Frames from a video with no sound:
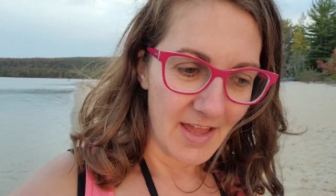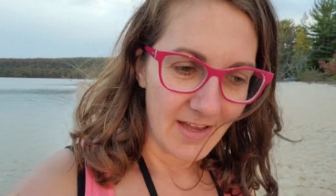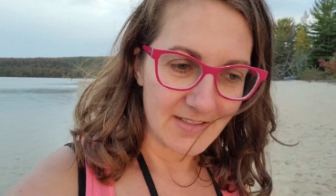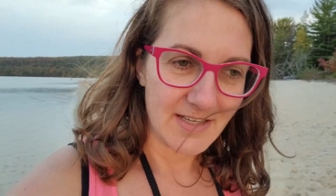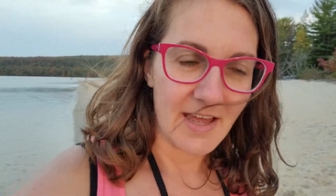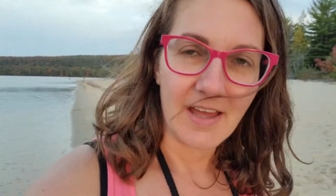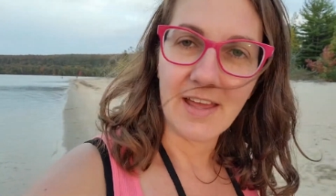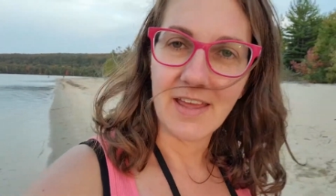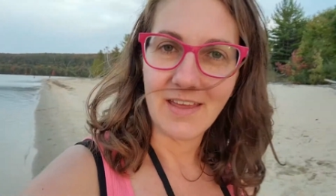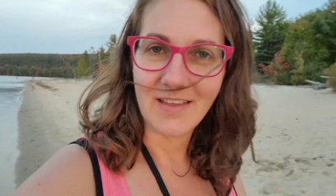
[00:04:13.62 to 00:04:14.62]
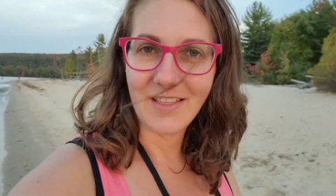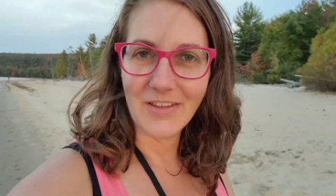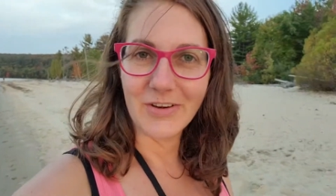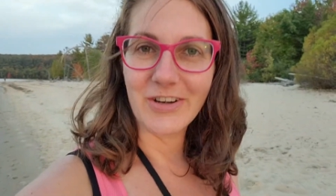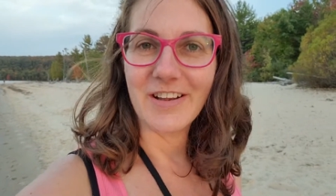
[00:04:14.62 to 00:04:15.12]
as I
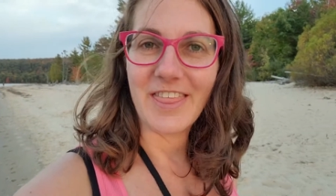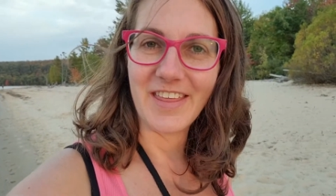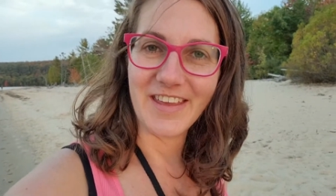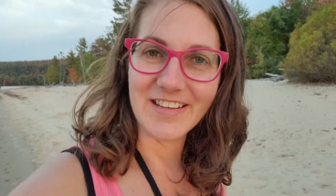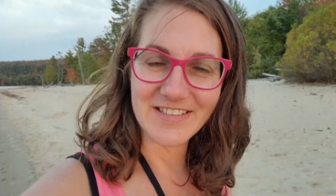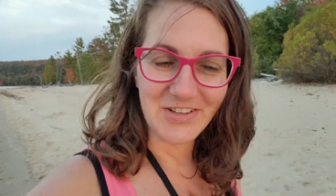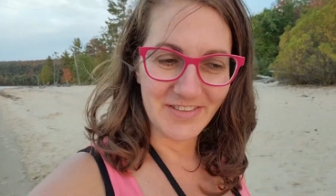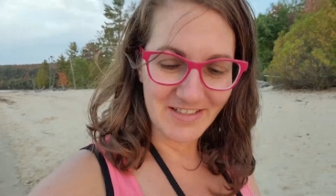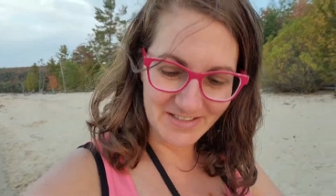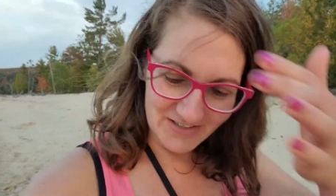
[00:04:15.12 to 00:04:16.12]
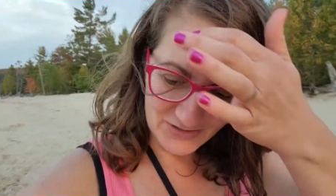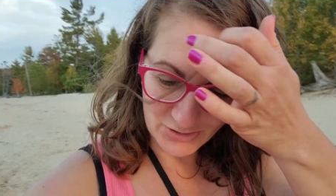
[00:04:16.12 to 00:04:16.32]
learn things on this